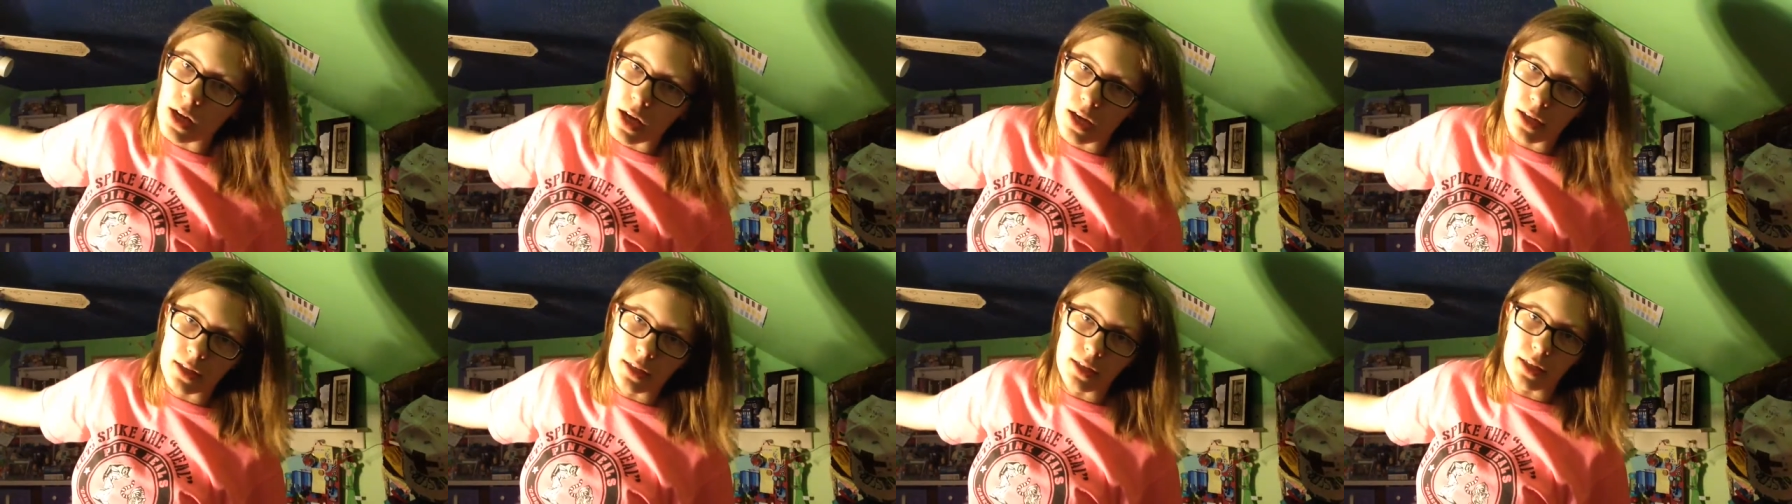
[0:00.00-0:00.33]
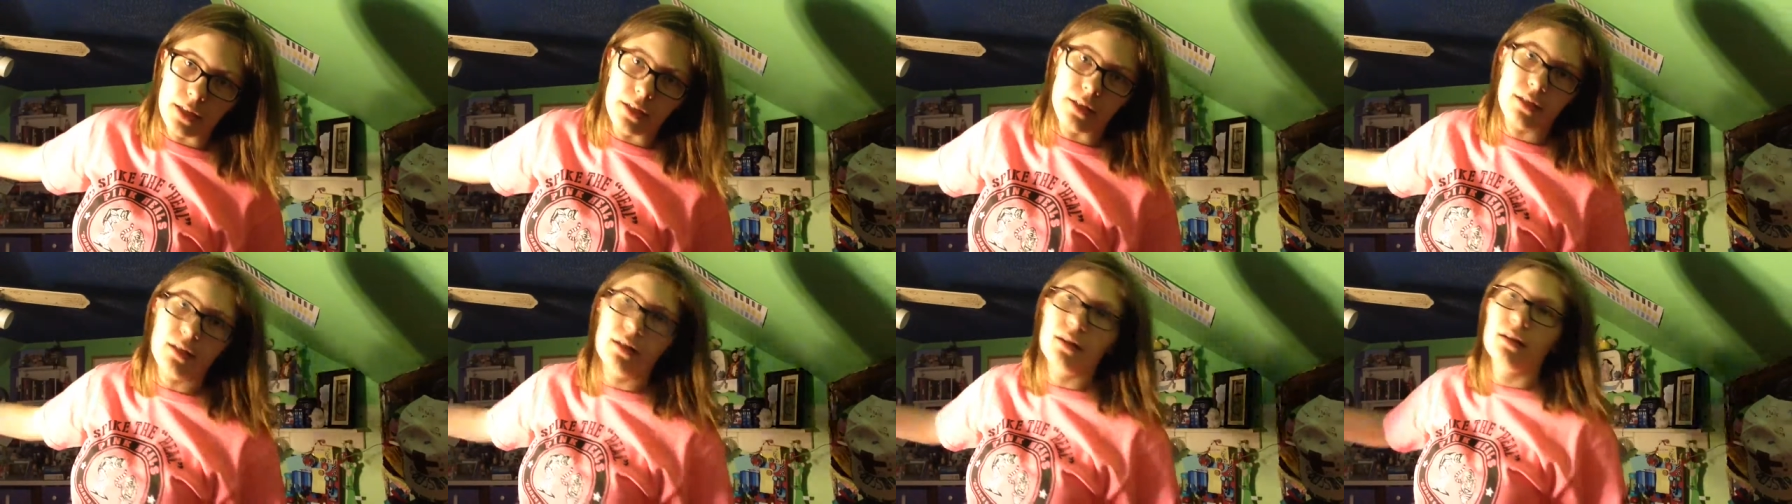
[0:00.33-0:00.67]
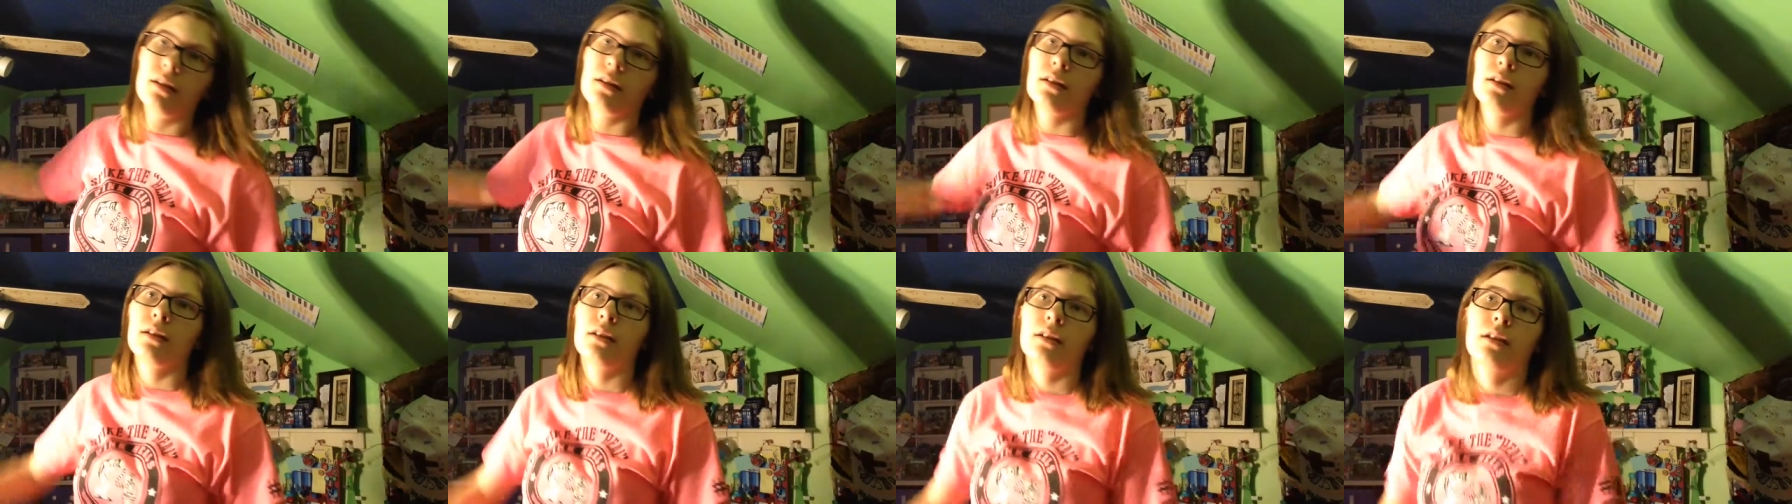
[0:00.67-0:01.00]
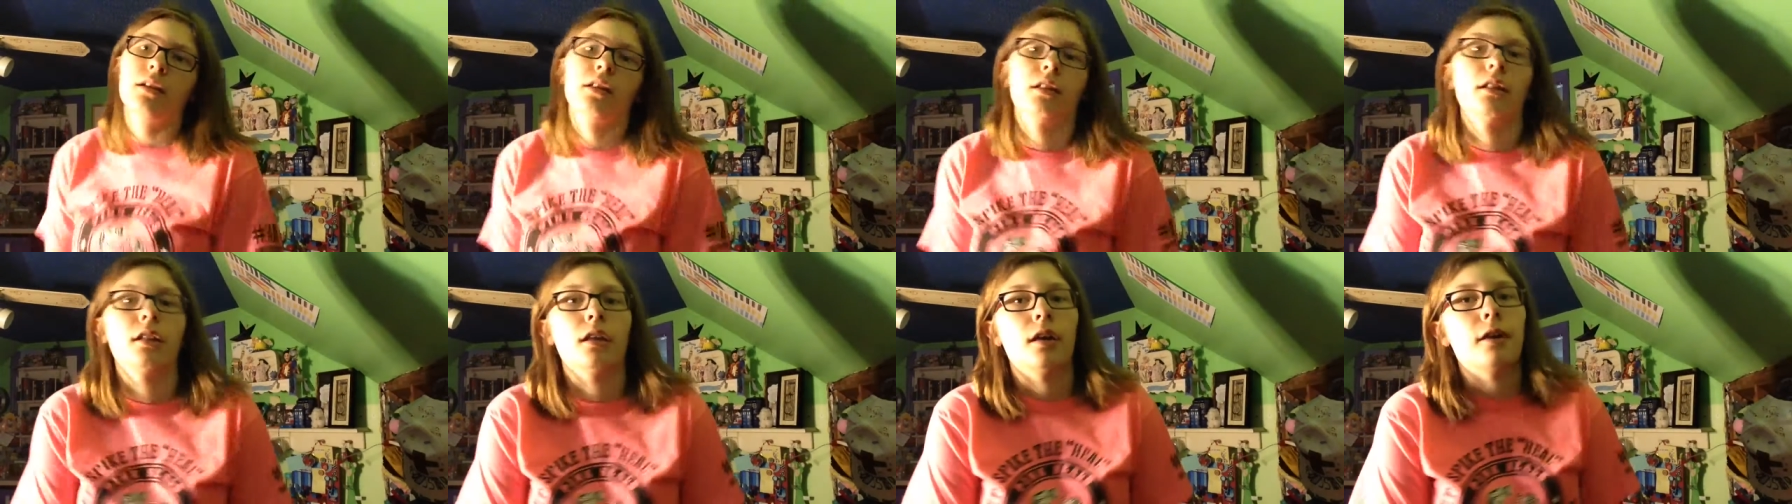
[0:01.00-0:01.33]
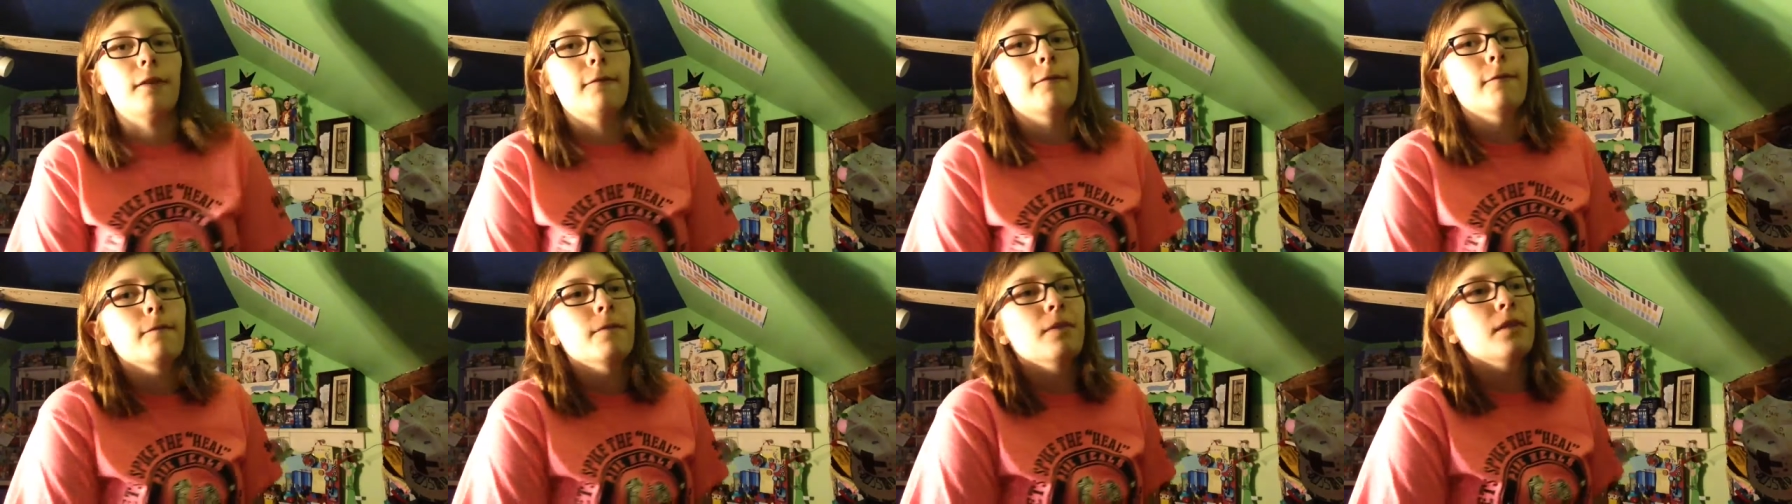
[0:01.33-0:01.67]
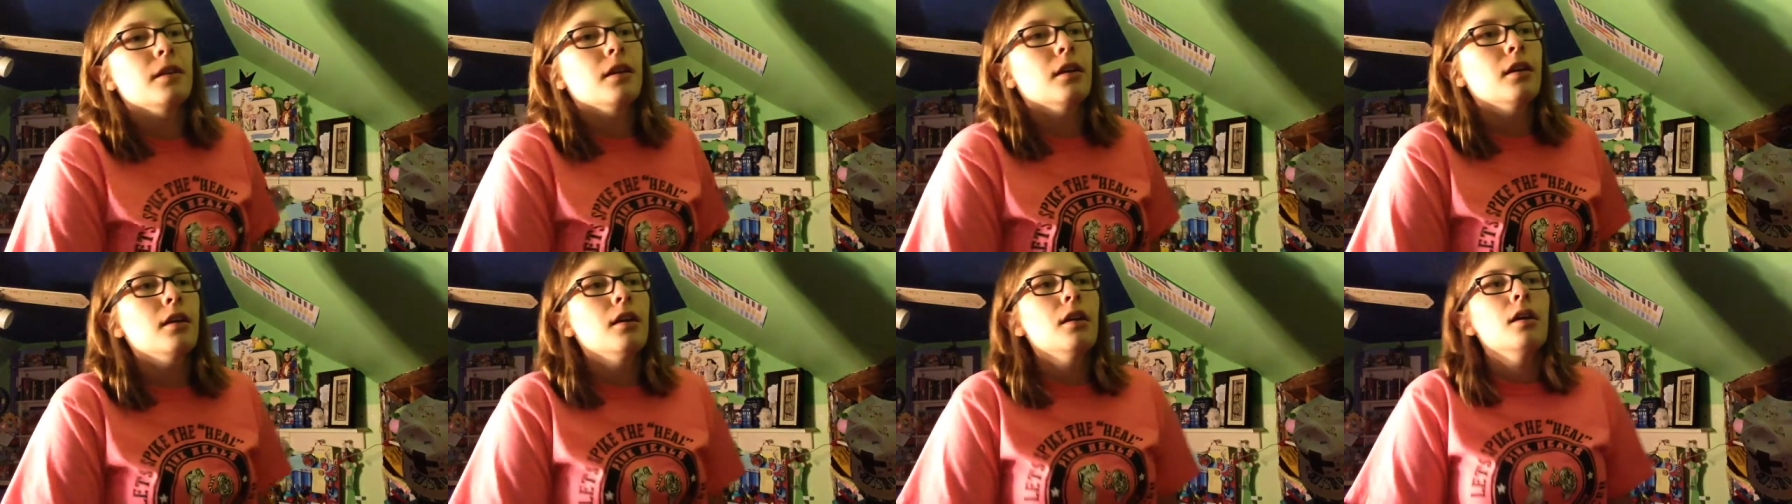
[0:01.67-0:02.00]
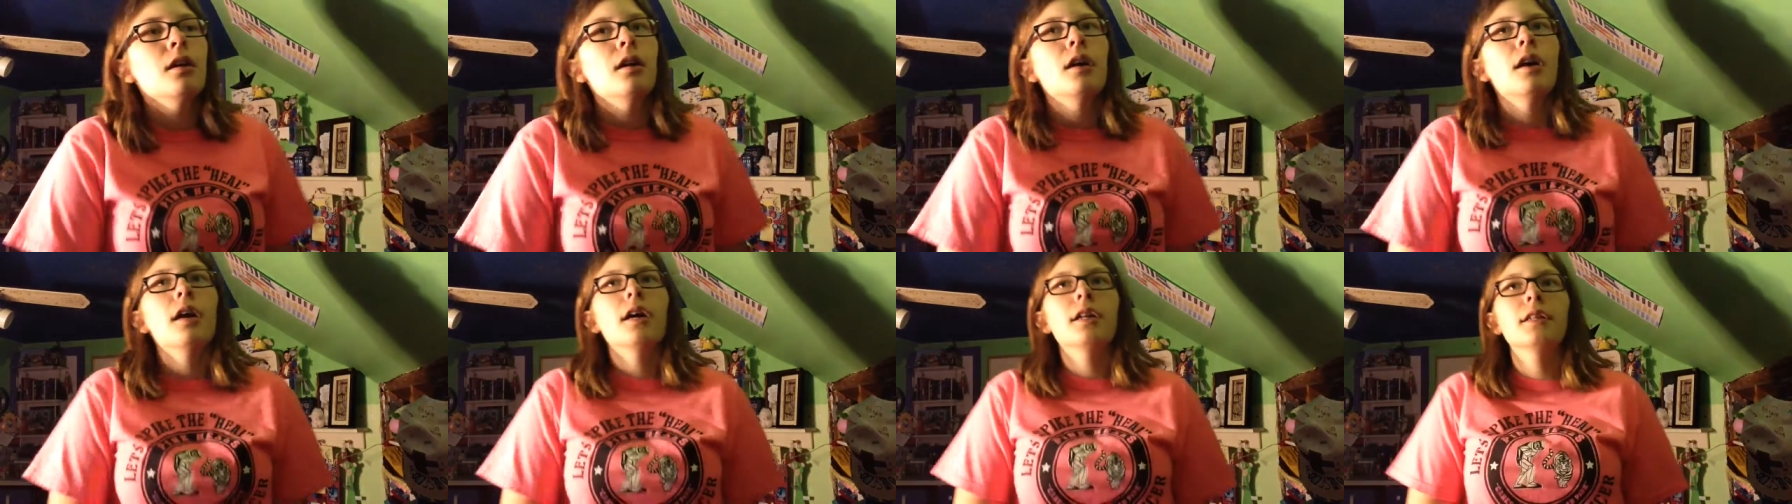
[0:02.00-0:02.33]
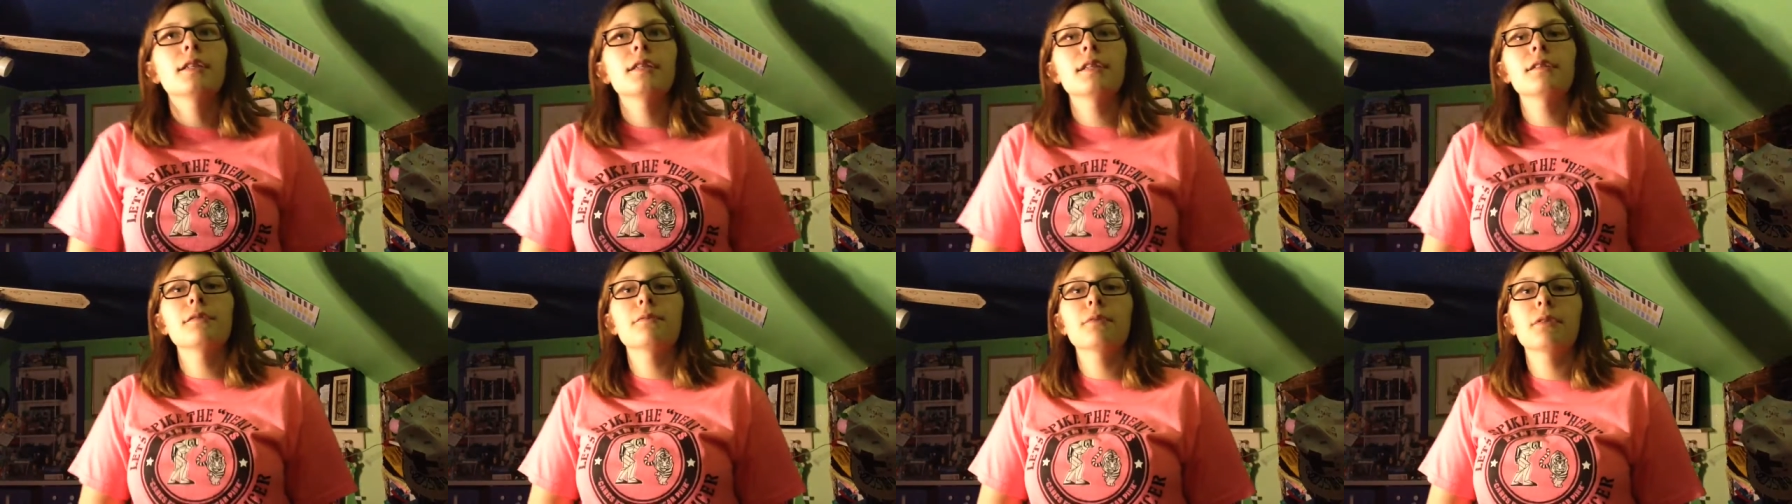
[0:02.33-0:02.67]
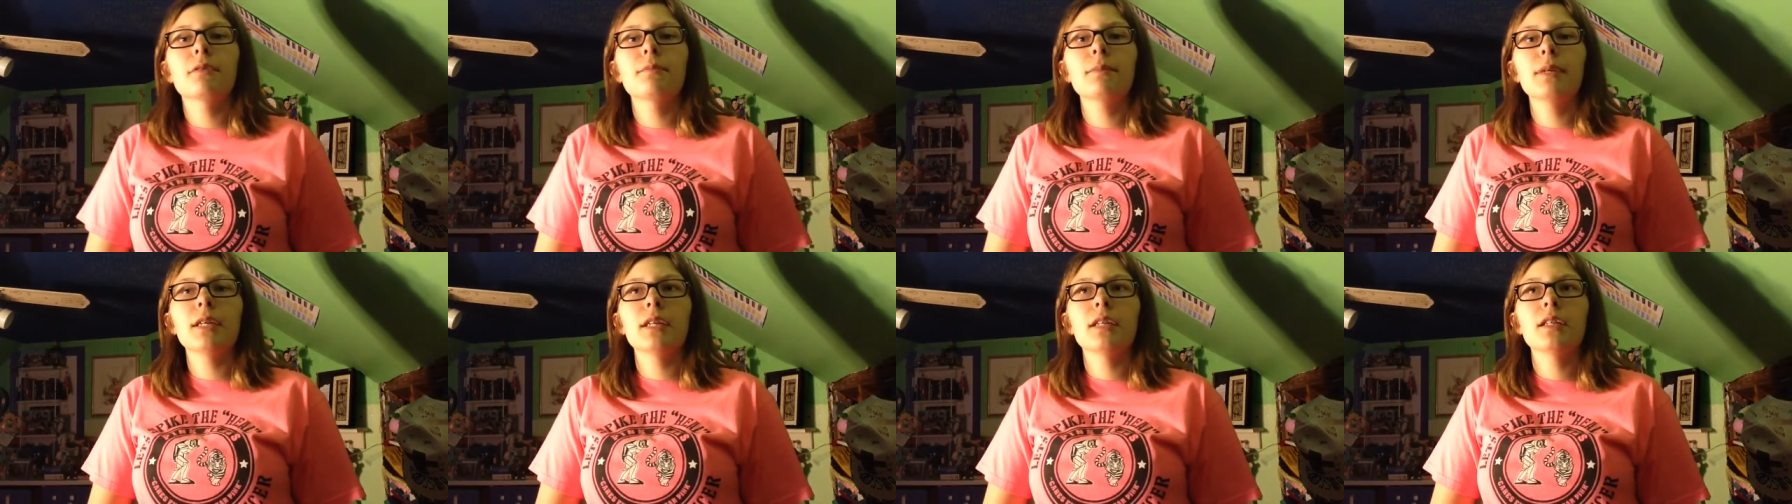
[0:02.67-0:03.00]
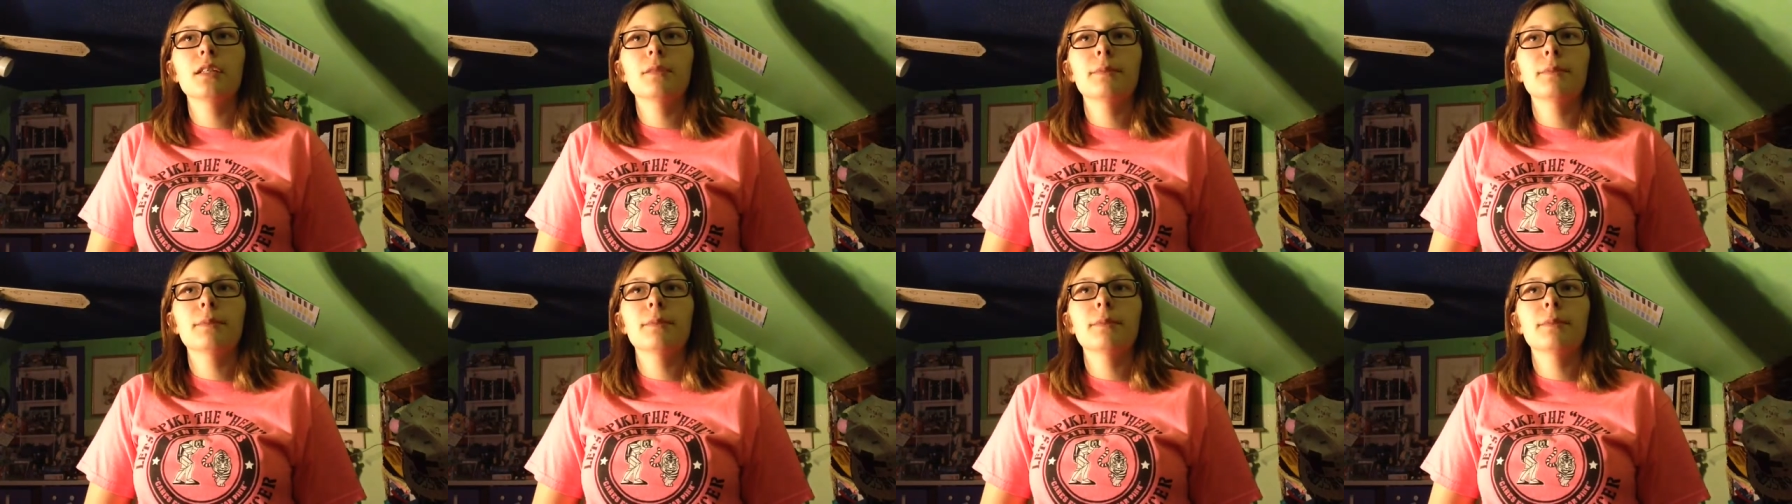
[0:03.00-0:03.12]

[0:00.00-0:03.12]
I did in life. And since with me